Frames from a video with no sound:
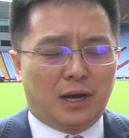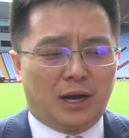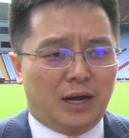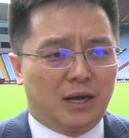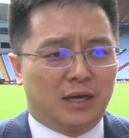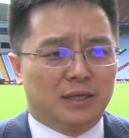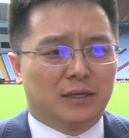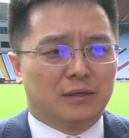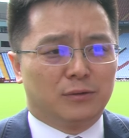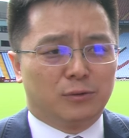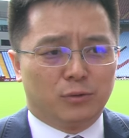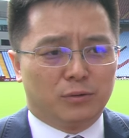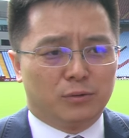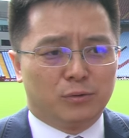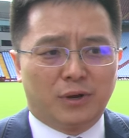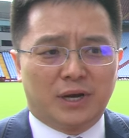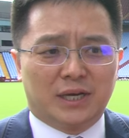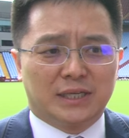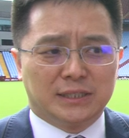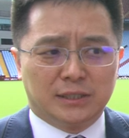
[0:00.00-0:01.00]
are
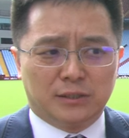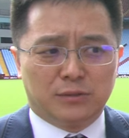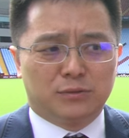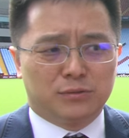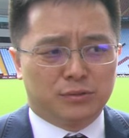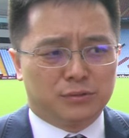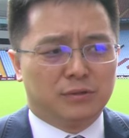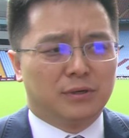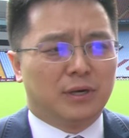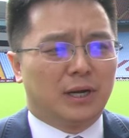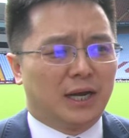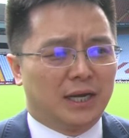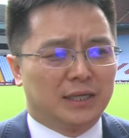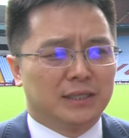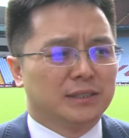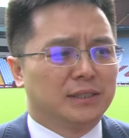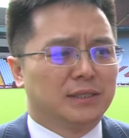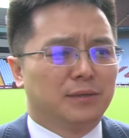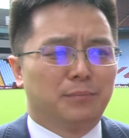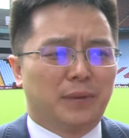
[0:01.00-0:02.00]
running into
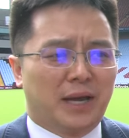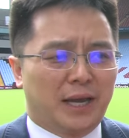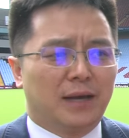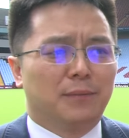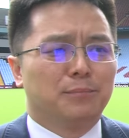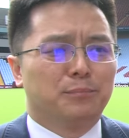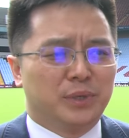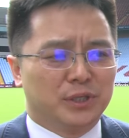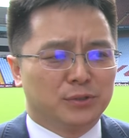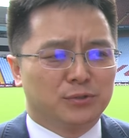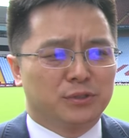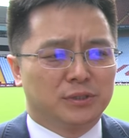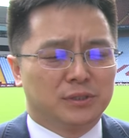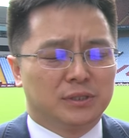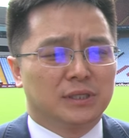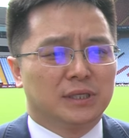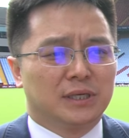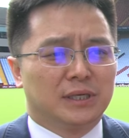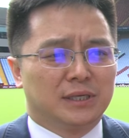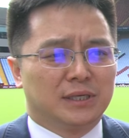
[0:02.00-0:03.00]
and my
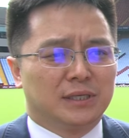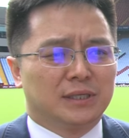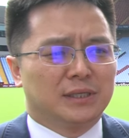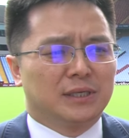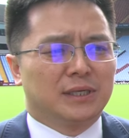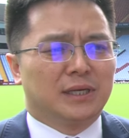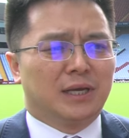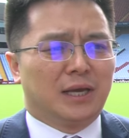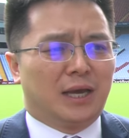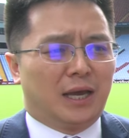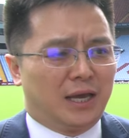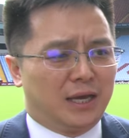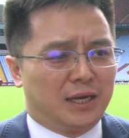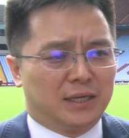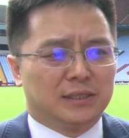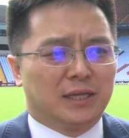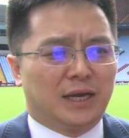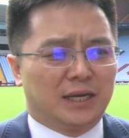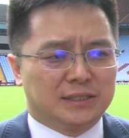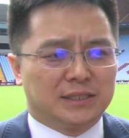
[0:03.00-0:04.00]
ambition.
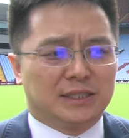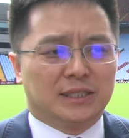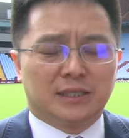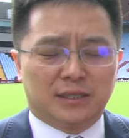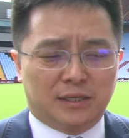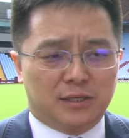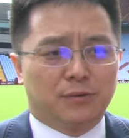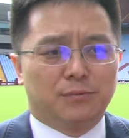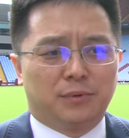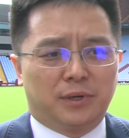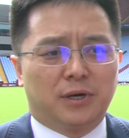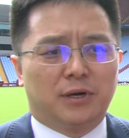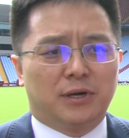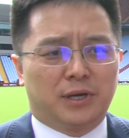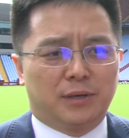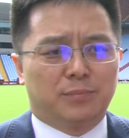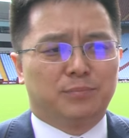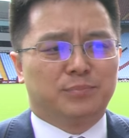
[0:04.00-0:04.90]
And I think he will